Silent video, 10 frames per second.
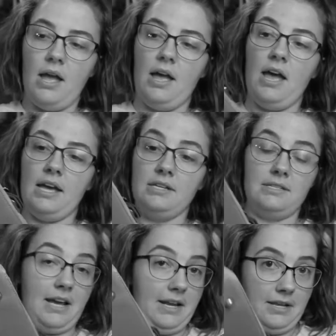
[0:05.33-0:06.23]
I
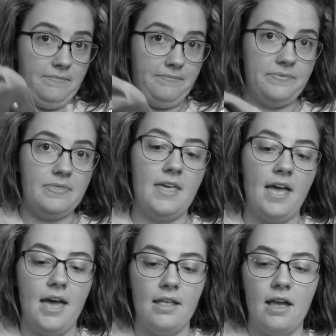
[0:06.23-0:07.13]
decided
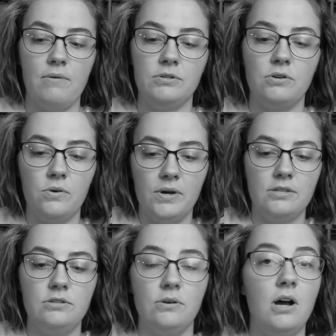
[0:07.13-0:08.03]
that I was
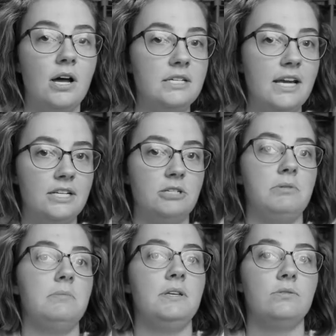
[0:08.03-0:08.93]
going to contact
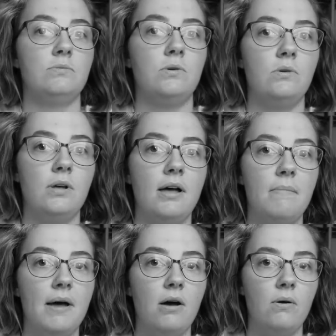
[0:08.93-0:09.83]
Jimmy Bean's Wool
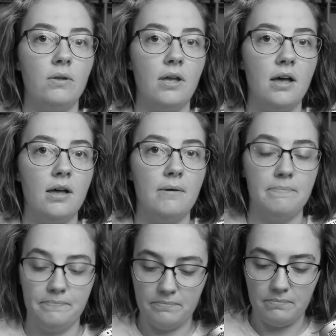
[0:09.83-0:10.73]
about
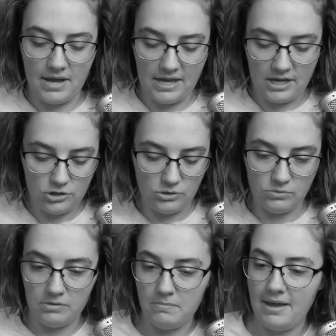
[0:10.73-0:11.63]
my issues
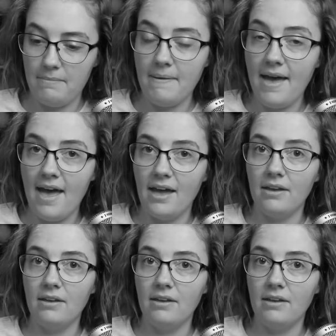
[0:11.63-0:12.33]
with my bag.